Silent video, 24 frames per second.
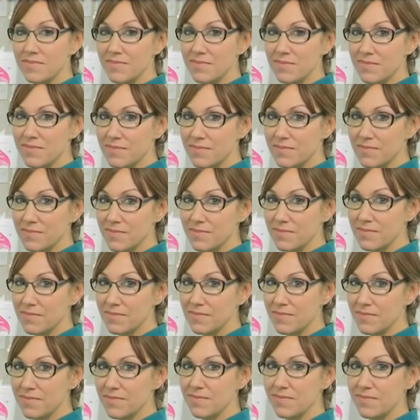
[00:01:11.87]

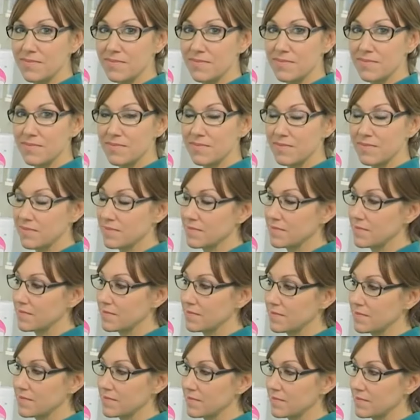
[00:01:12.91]

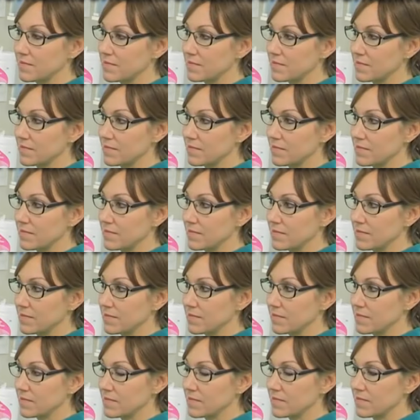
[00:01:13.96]

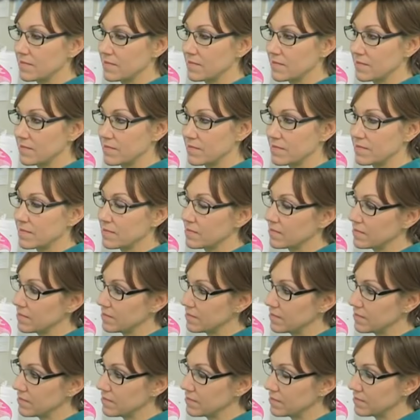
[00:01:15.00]

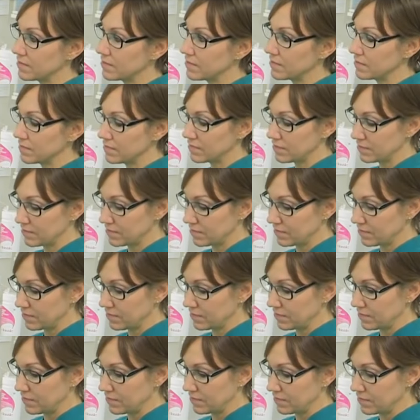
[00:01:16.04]

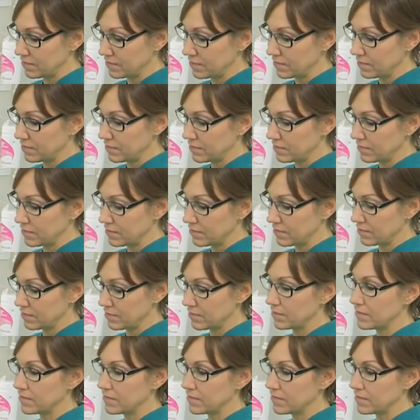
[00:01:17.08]
This person isn't speaking.